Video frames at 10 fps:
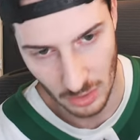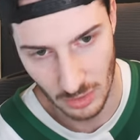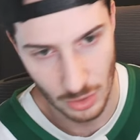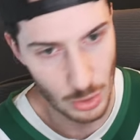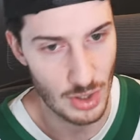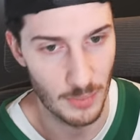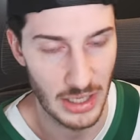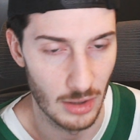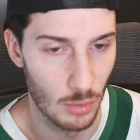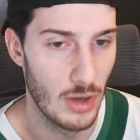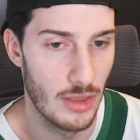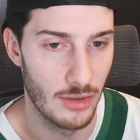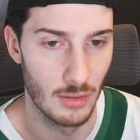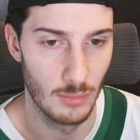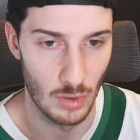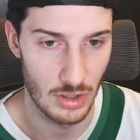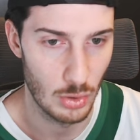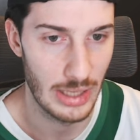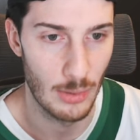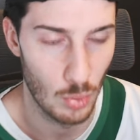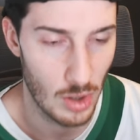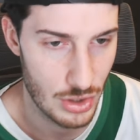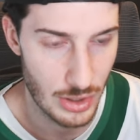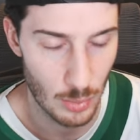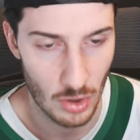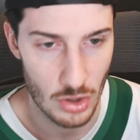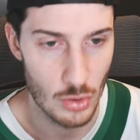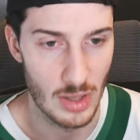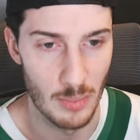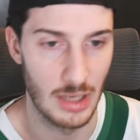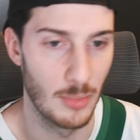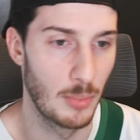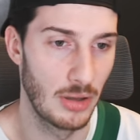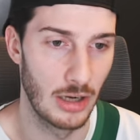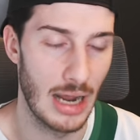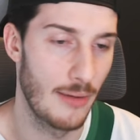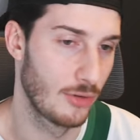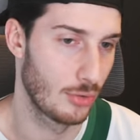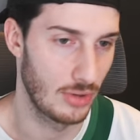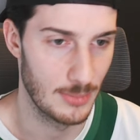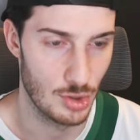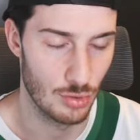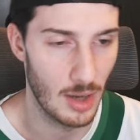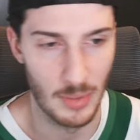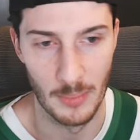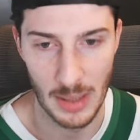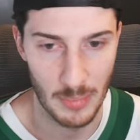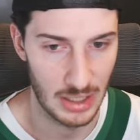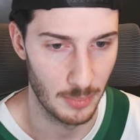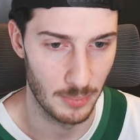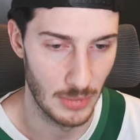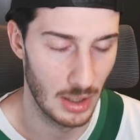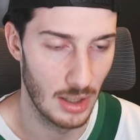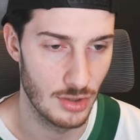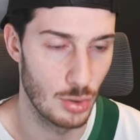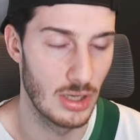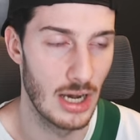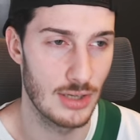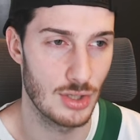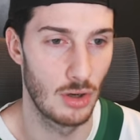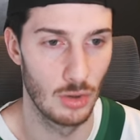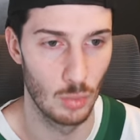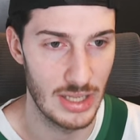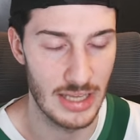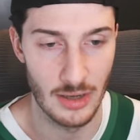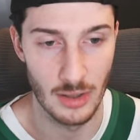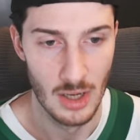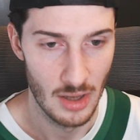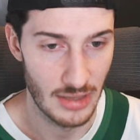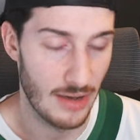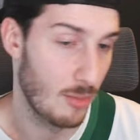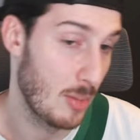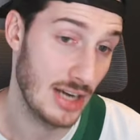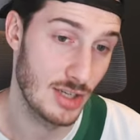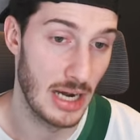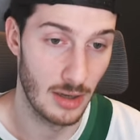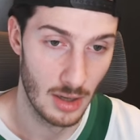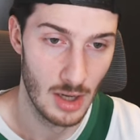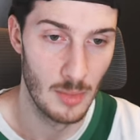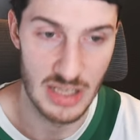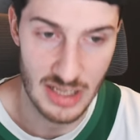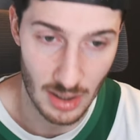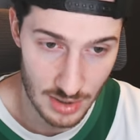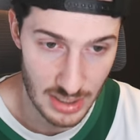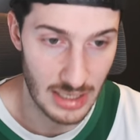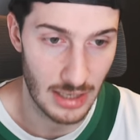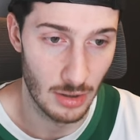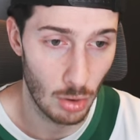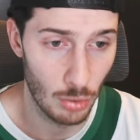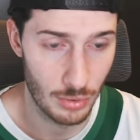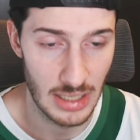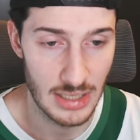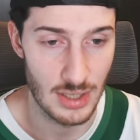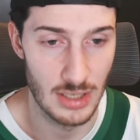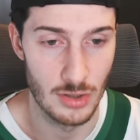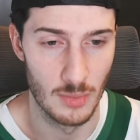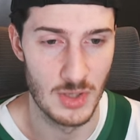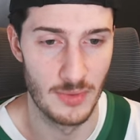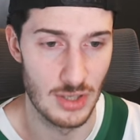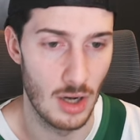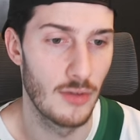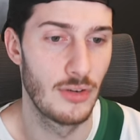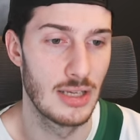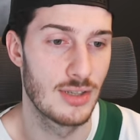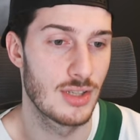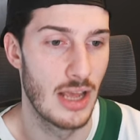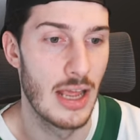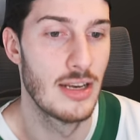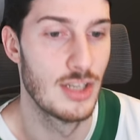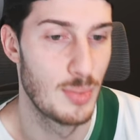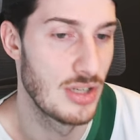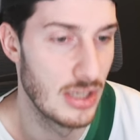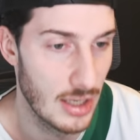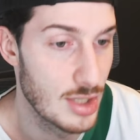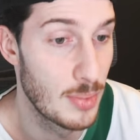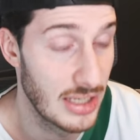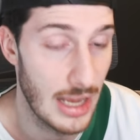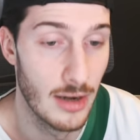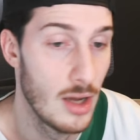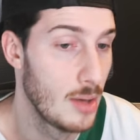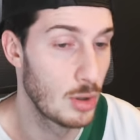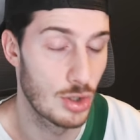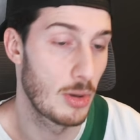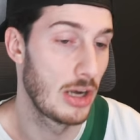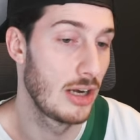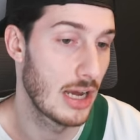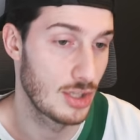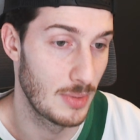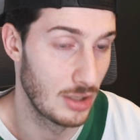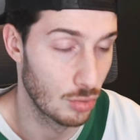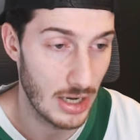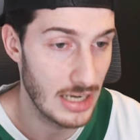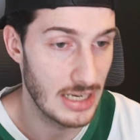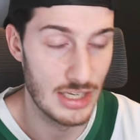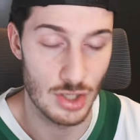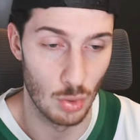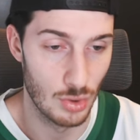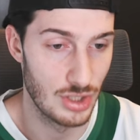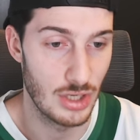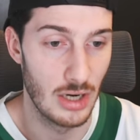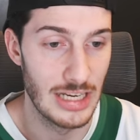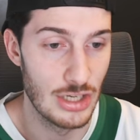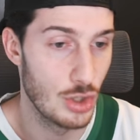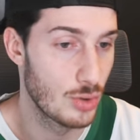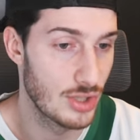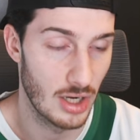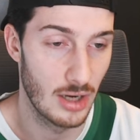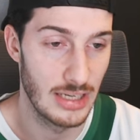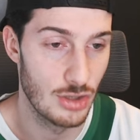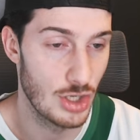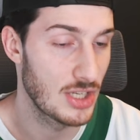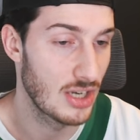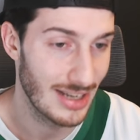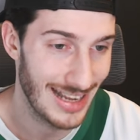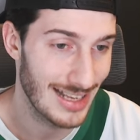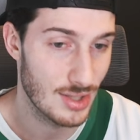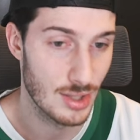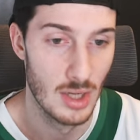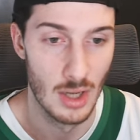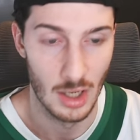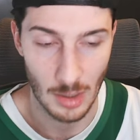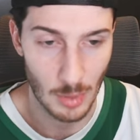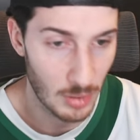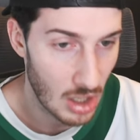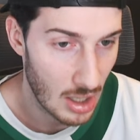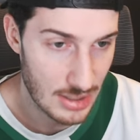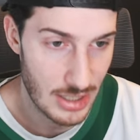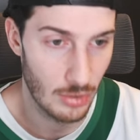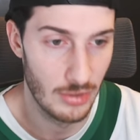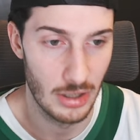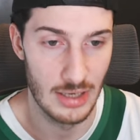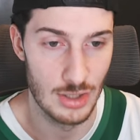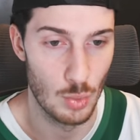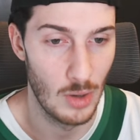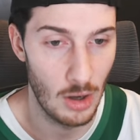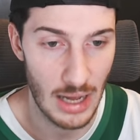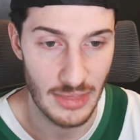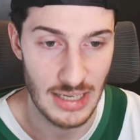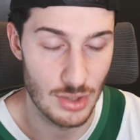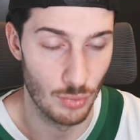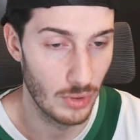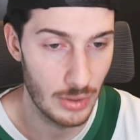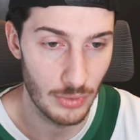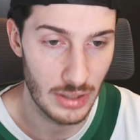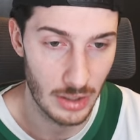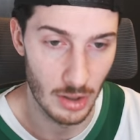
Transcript: do something with what you can with Washington, where you can pick up a player, have him for three games, drop him, and pick up uh, two guys on the weekend that have a back to back because he kind of alternates in terms of his off nights and his busy nights. But again, Bjorkstrand has been great. He scores a ton, he shoots a ton, he chips in and hits a couple blocks here and there as well. I think he's a really, really good